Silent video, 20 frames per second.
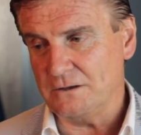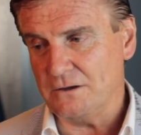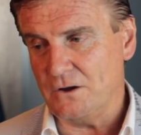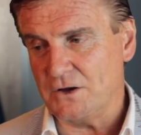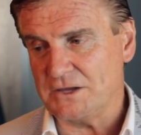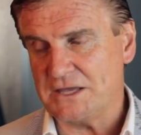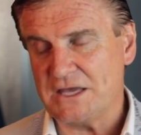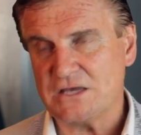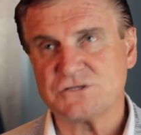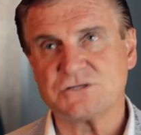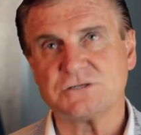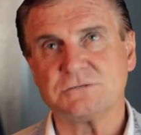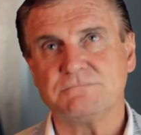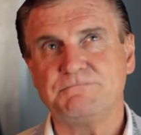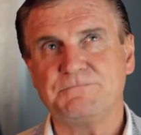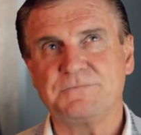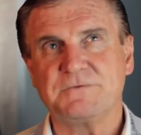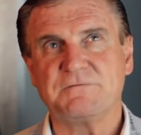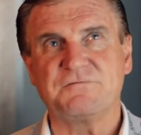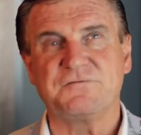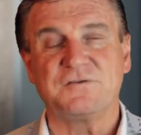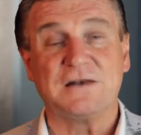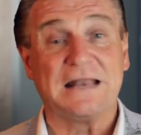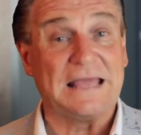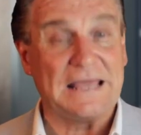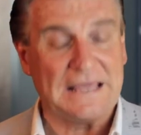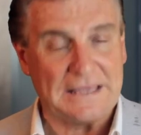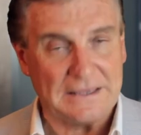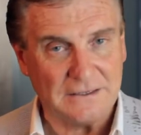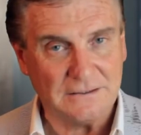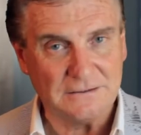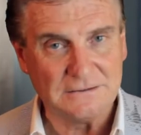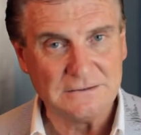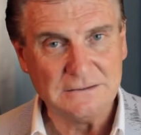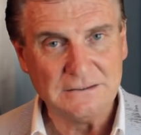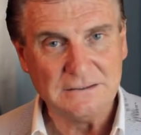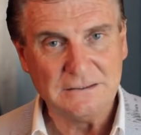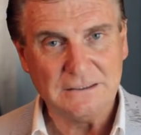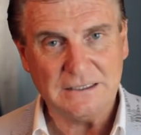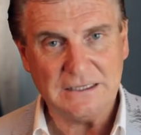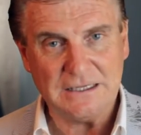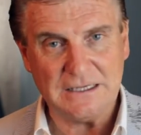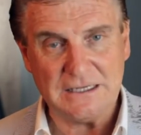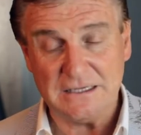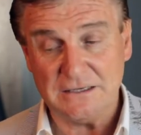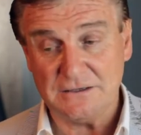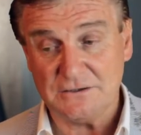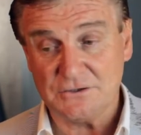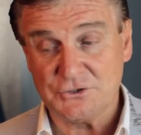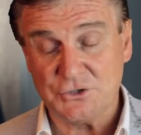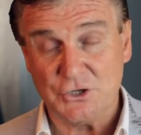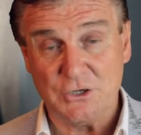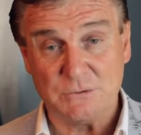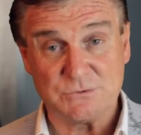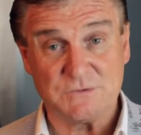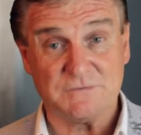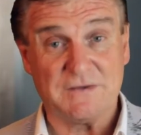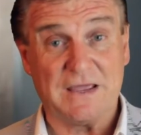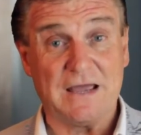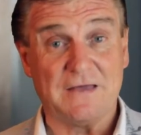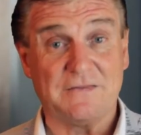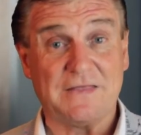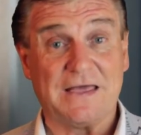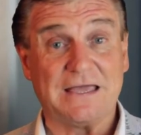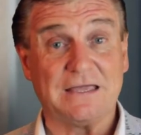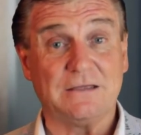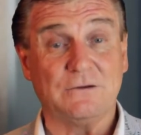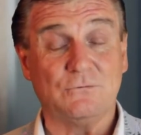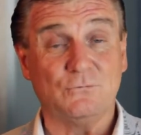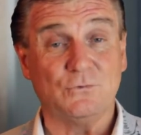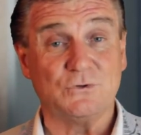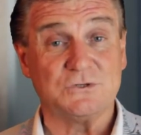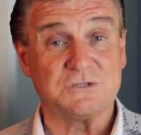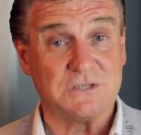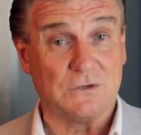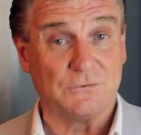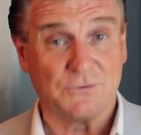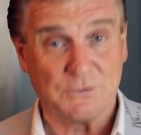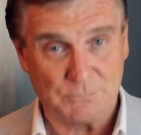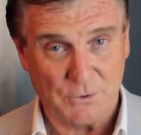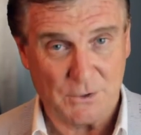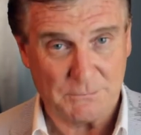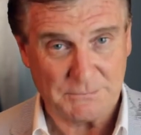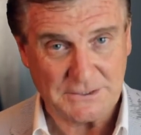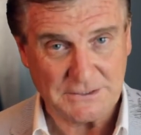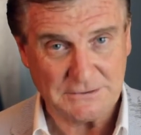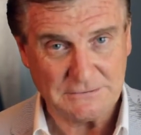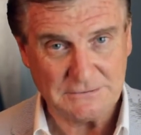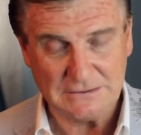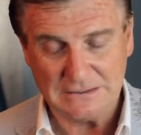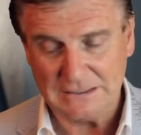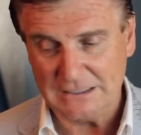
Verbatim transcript: I guess flair in terms of how they would sell the property.